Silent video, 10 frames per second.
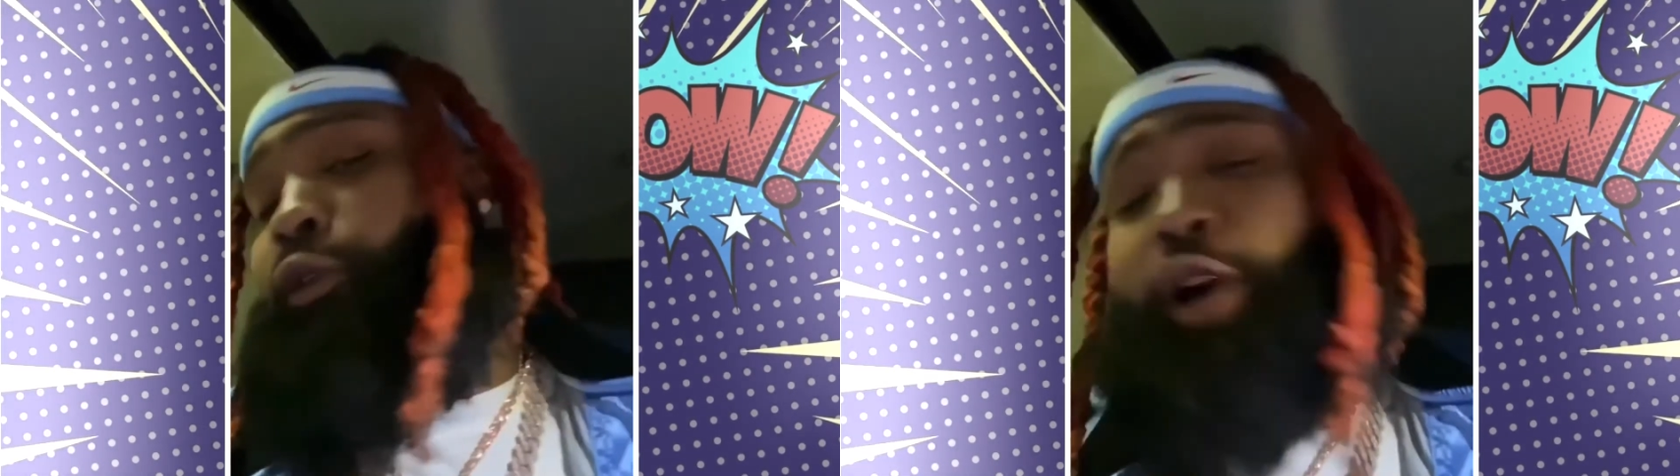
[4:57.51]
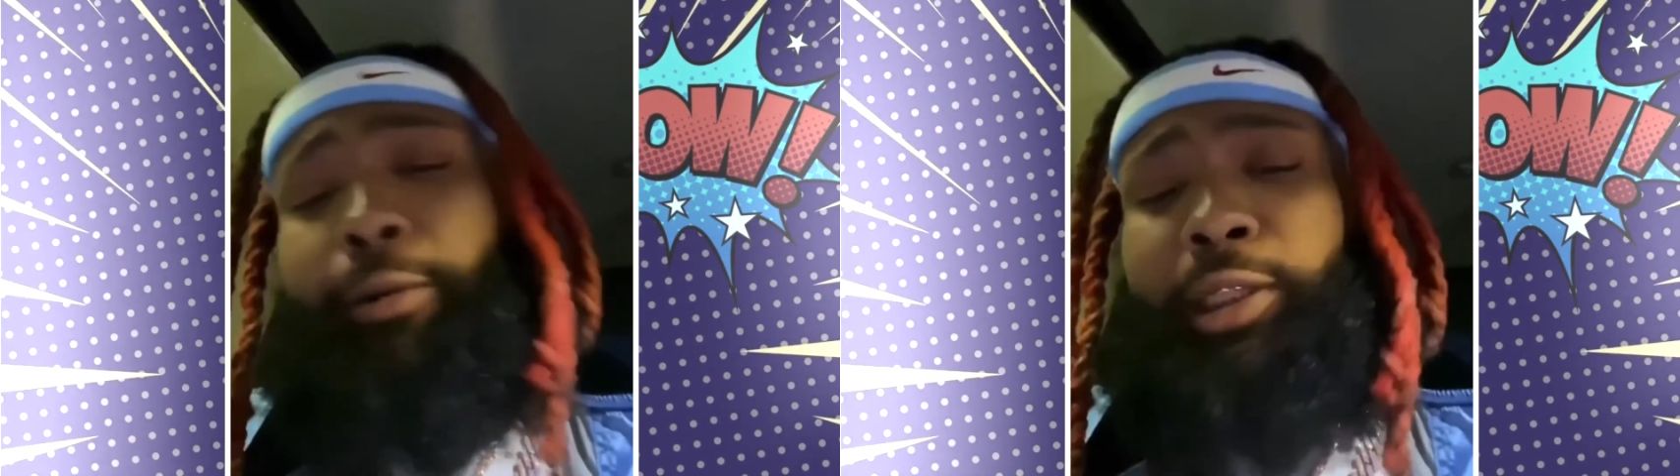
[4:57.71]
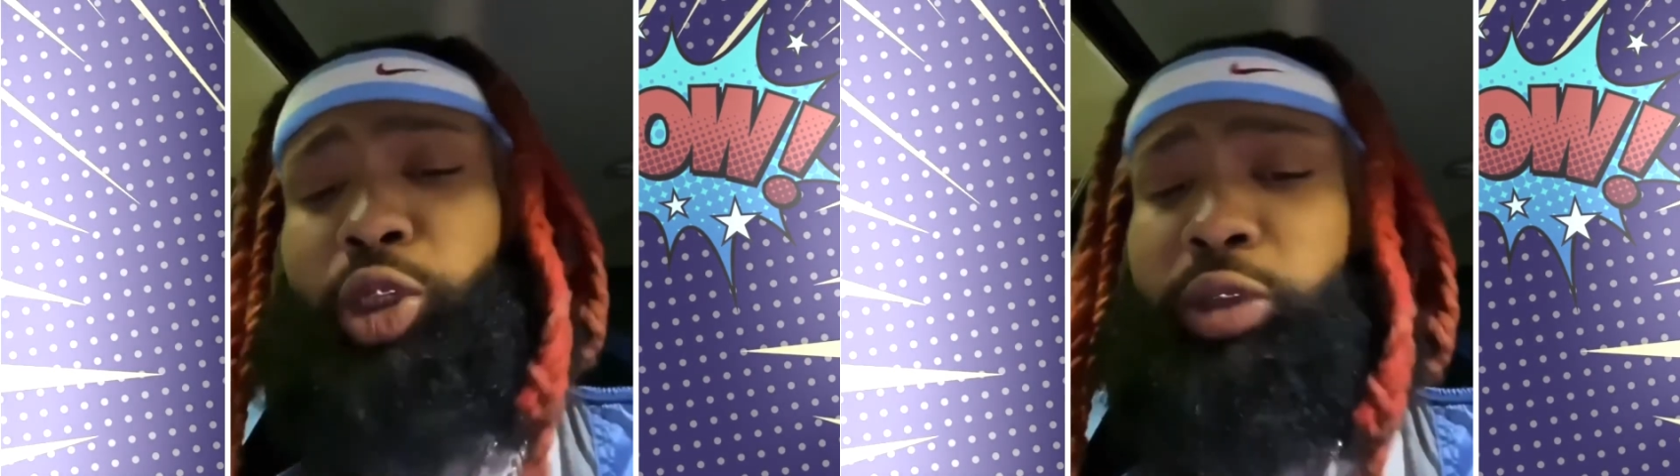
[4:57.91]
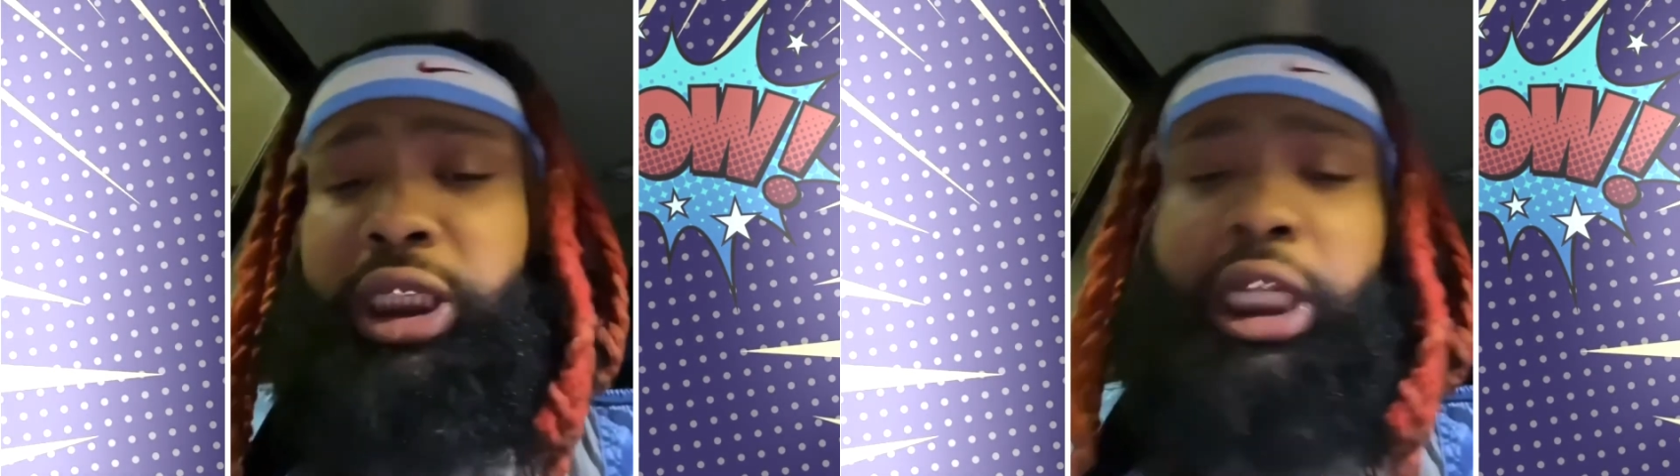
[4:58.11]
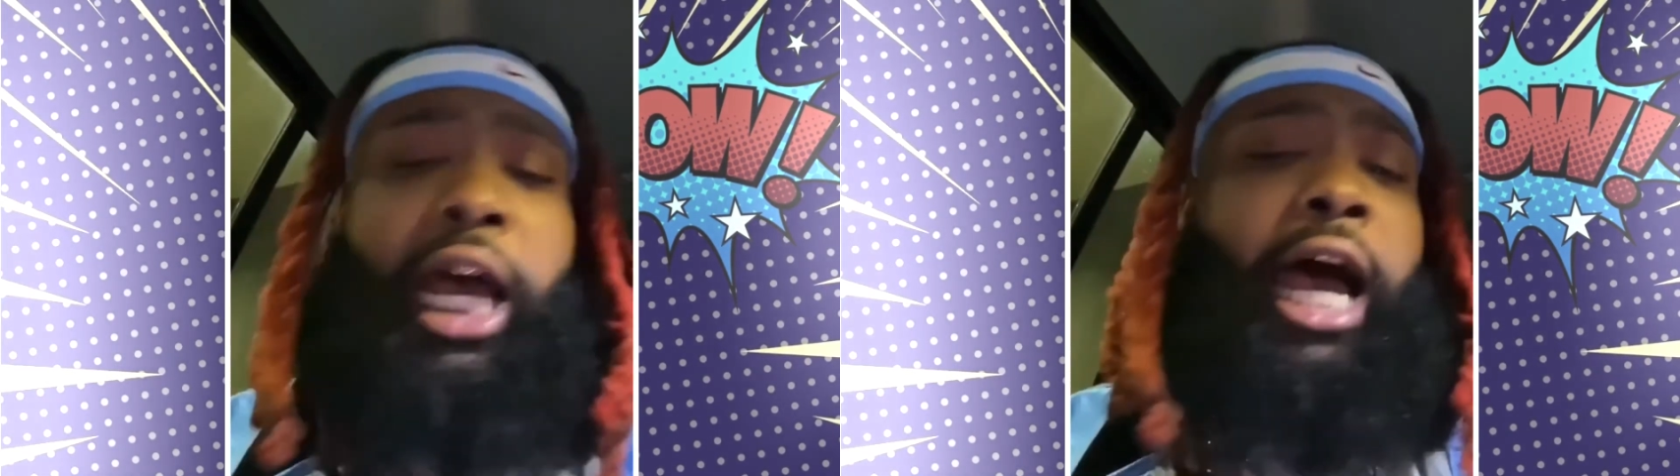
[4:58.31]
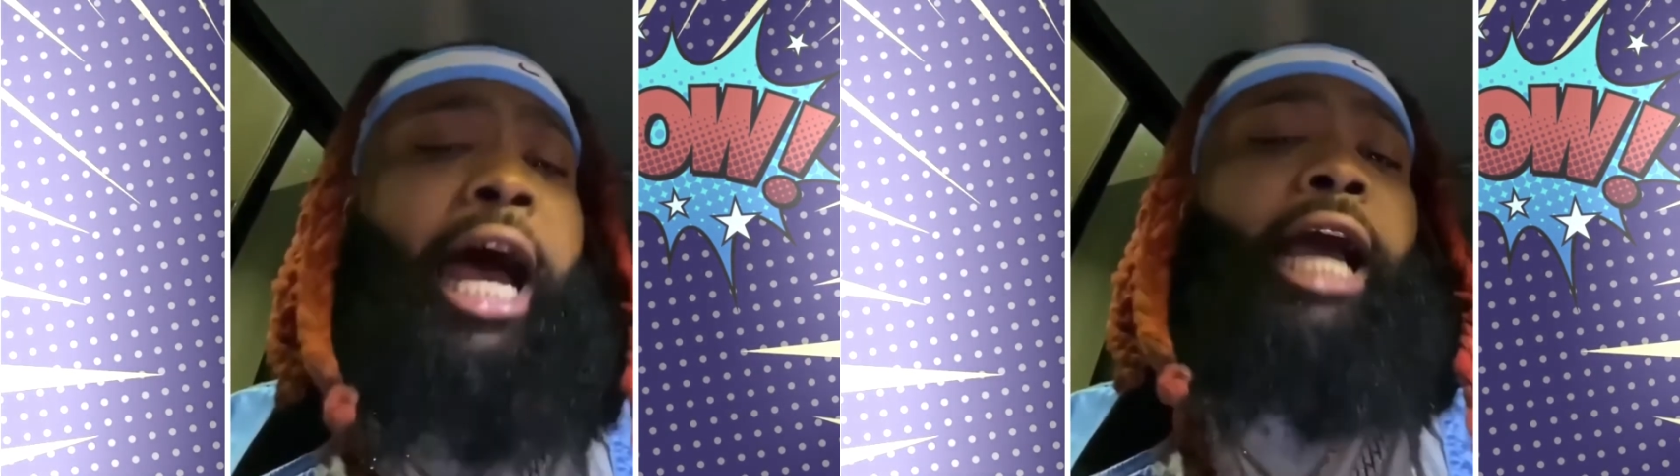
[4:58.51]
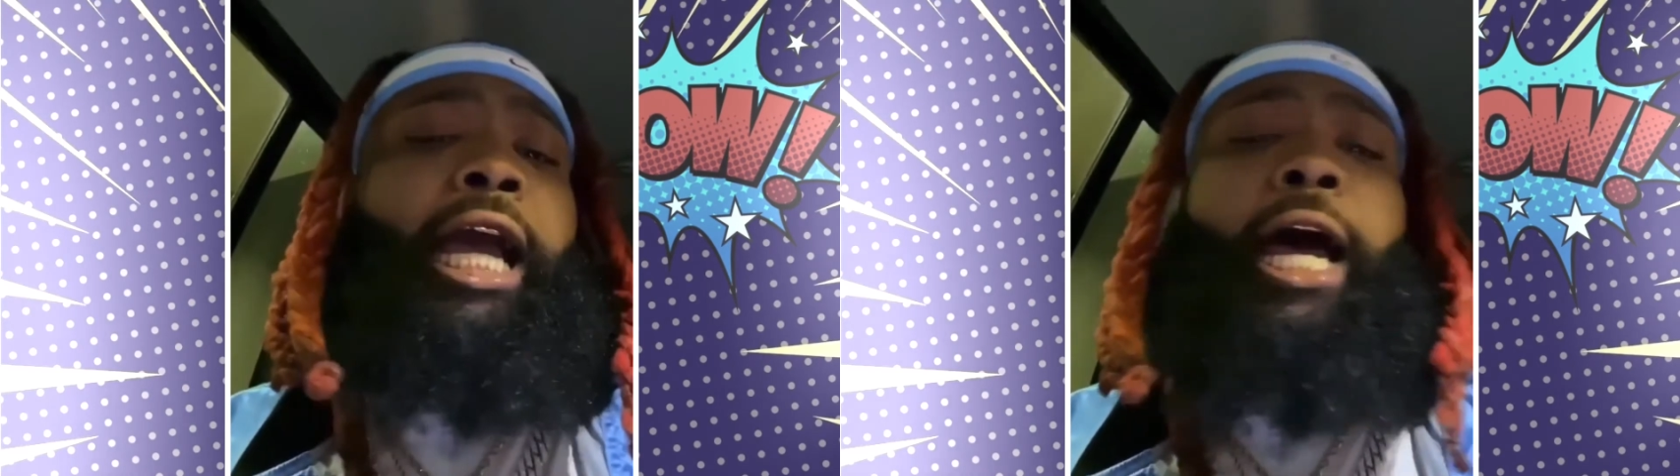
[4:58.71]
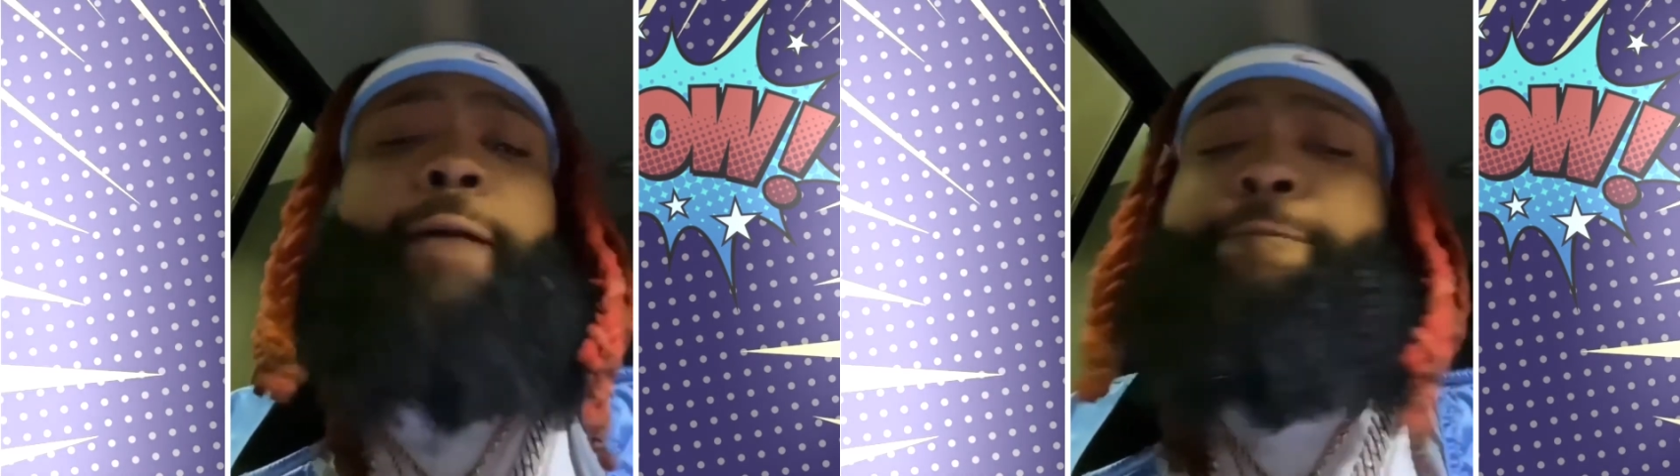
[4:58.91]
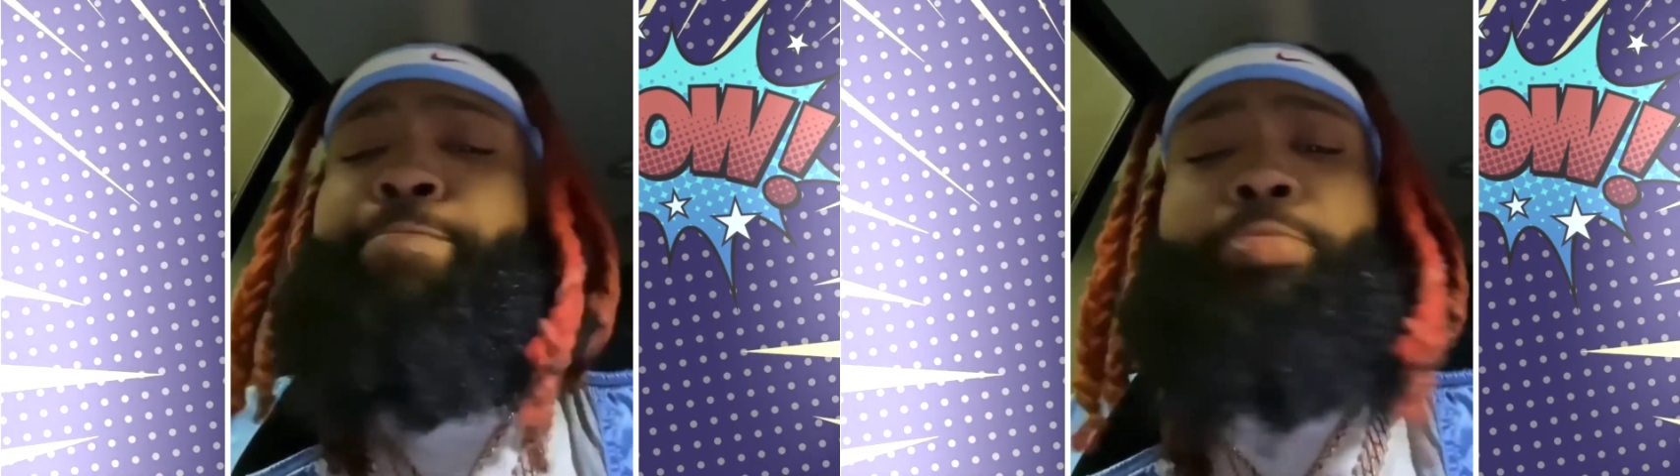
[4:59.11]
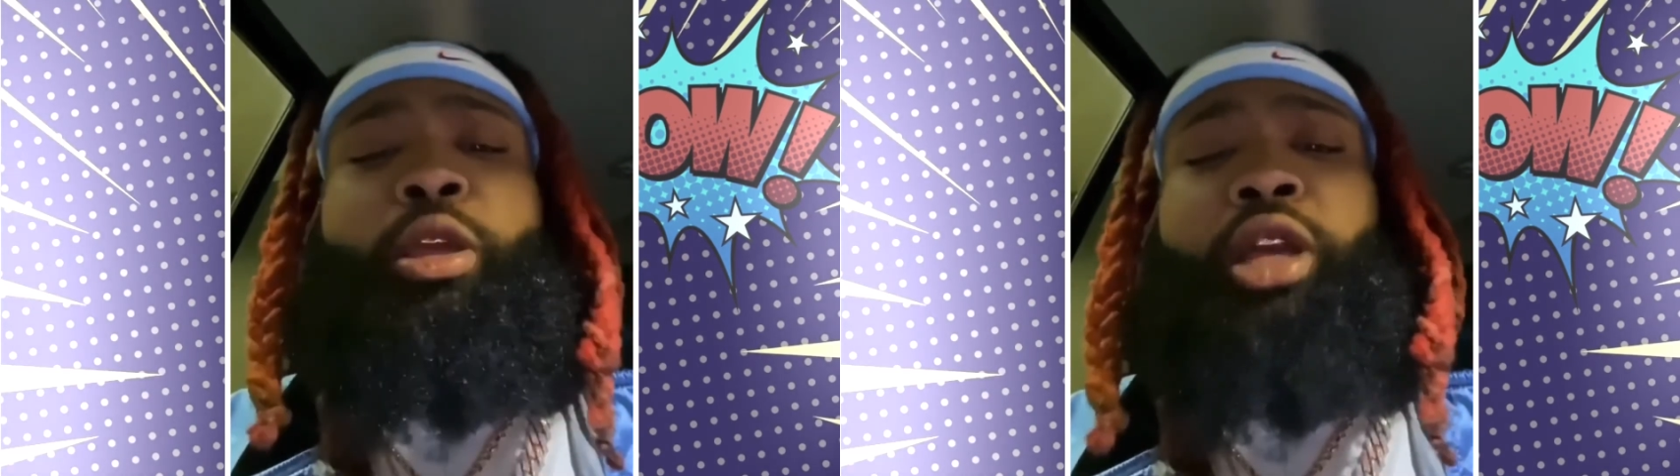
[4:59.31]
because The way
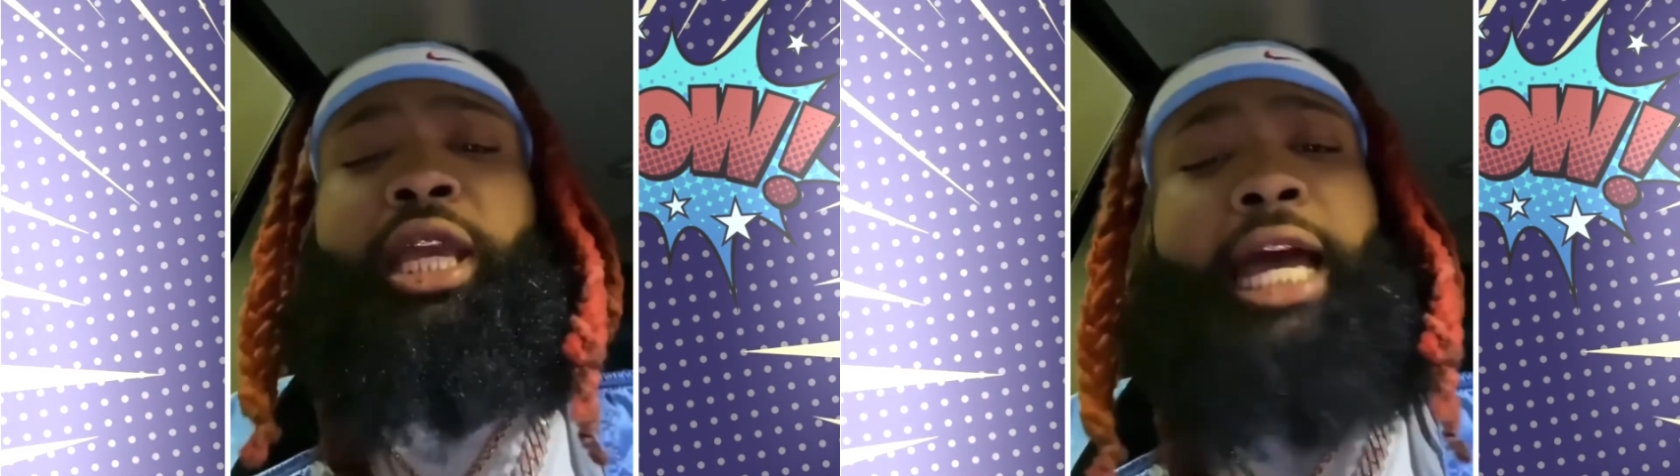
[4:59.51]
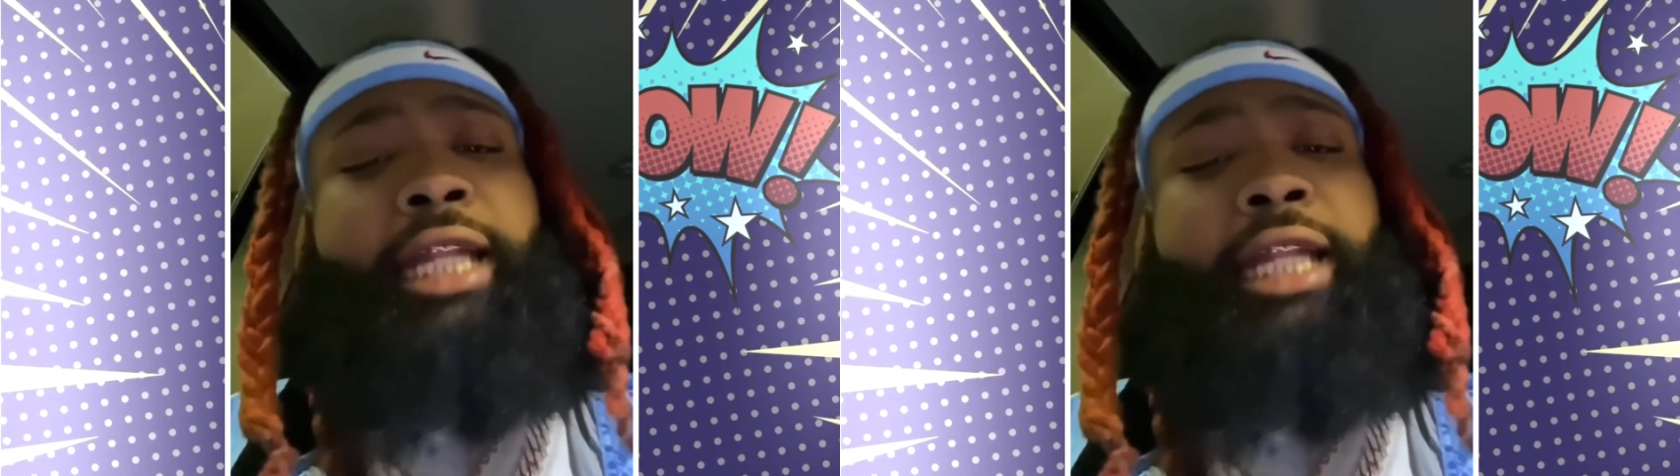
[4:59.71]
people used